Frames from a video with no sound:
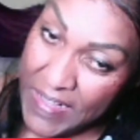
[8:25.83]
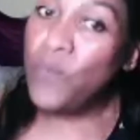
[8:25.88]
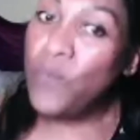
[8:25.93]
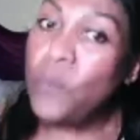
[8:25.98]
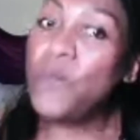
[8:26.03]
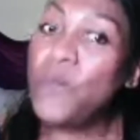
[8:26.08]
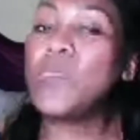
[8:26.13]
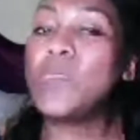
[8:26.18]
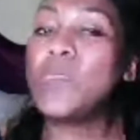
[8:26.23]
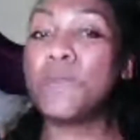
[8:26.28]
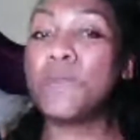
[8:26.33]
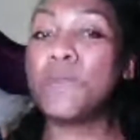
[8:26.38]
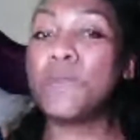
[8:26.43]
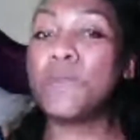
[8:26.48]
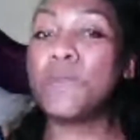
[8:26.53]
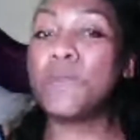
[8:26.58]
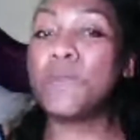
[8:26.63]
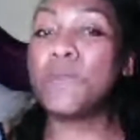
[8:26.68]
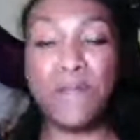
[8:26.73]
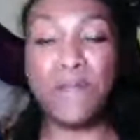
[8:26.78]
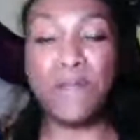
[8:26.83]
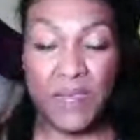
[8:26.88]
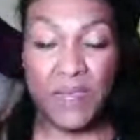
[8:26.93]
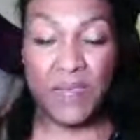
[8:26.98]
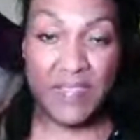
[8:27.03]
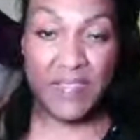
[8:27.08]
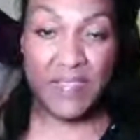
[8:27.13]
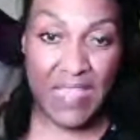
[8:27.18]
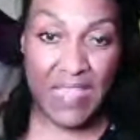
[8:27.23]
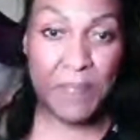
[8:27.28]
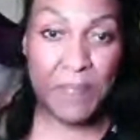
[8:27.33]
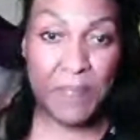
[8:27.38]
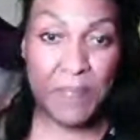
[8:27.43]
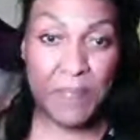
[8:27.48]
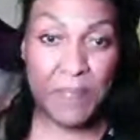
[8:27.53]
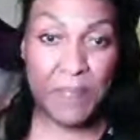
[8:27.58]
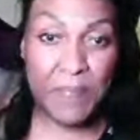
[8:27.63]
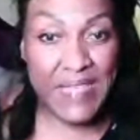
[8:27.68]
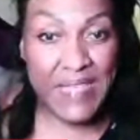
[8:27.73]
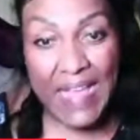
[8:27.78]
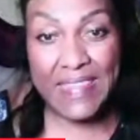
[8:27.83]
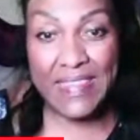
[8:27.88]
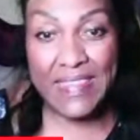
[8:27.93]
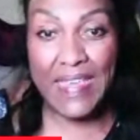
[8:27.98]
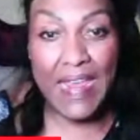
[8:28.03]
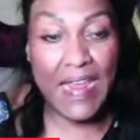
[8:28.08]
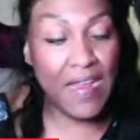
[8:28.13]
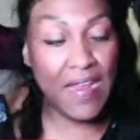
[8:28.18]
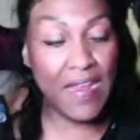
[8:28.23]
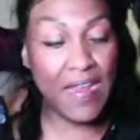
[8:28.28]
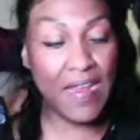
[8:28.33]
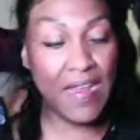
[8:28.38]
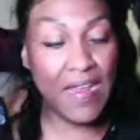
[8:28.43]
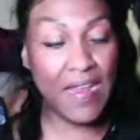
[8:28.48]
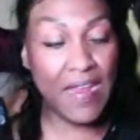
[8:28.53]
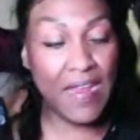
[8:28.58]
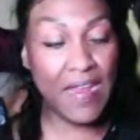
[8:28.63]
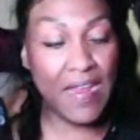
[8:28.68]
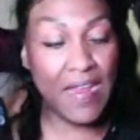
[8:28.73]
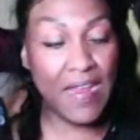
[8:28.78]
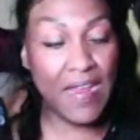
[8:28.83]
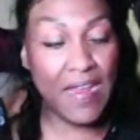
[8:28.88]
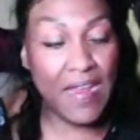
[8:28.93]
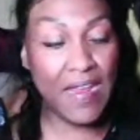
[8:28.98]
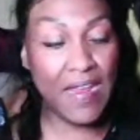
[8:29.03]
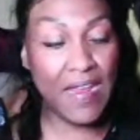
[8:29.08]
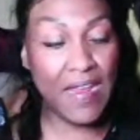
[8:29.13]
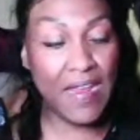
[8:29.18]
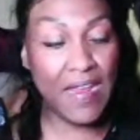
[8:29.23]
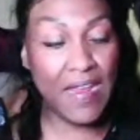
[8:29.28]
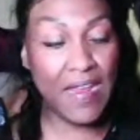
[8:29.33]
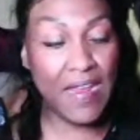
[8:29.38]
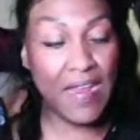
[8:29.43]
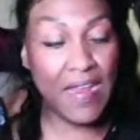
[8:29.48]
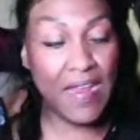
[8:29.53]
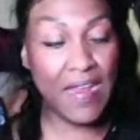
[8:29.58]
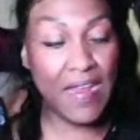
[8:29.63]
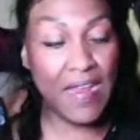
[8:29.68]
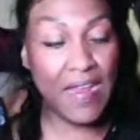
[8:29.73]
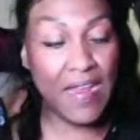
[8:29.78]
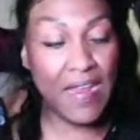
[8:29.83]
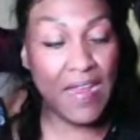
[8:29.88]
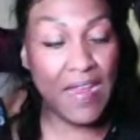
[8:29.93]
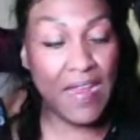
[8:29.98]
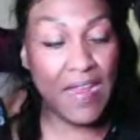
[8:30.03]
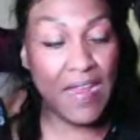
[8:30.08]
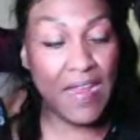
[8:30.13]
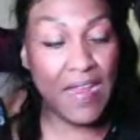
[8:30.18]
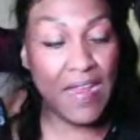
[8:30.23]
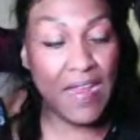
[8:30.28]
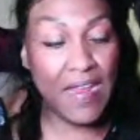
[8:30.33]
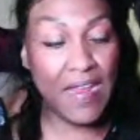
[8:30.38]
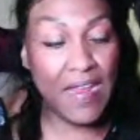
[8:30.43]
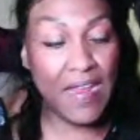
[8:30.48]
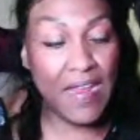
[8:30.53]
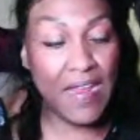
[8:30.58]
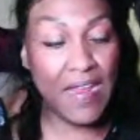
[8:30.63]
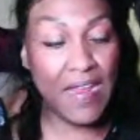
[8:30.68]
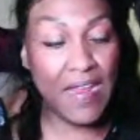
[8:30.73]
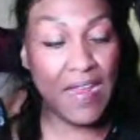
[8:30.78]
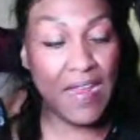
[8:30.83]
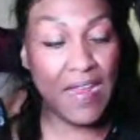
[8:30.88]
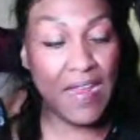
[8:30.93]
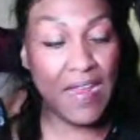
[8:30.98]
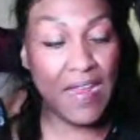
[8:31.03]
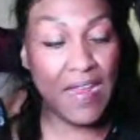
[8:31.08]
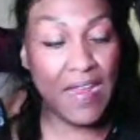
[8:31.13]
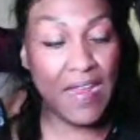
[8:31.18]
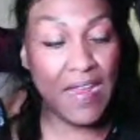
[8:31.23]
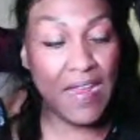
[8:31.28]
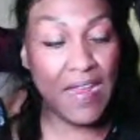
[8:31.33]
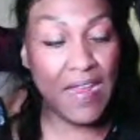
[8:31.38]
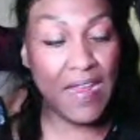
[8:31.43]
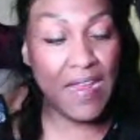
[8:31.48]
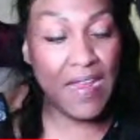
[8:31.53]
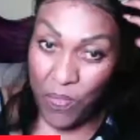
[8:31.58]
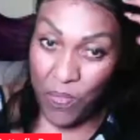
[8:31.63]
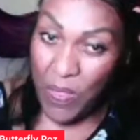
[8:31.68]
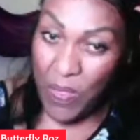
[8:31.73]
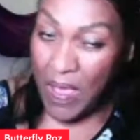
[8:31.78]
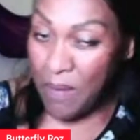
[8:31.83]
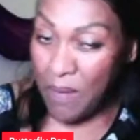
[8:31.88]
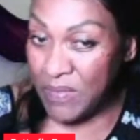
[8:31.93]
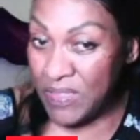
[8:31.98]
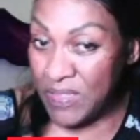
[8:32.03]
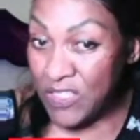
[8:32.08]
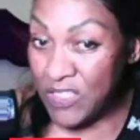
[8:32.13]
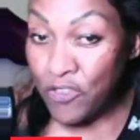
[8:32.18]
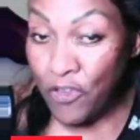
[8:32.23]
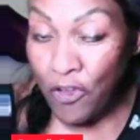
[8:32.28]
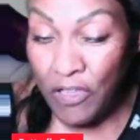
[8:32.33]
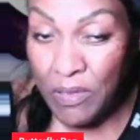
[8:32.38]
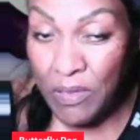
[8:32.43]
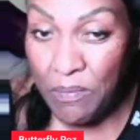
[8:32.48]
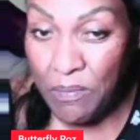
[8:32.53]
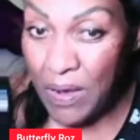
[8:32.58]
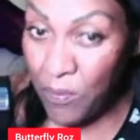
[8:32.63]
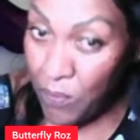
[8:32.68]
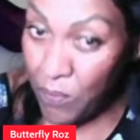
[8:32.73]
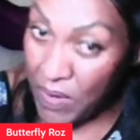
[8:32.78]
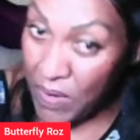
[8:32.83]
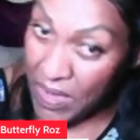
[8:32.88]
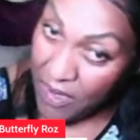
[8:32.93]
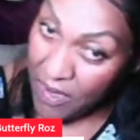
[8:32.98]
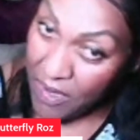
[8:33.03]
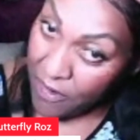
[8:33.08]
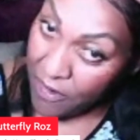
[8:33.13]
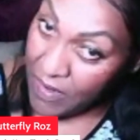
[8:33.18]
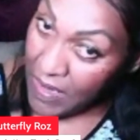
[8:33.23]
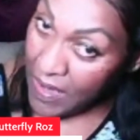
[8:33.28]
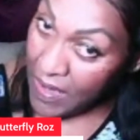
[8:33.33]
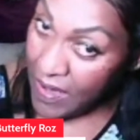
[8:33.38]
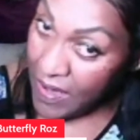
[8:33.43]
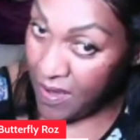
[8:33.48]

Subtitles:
my the steps I take when I'm putting my wig, I'm installing my wig, okay?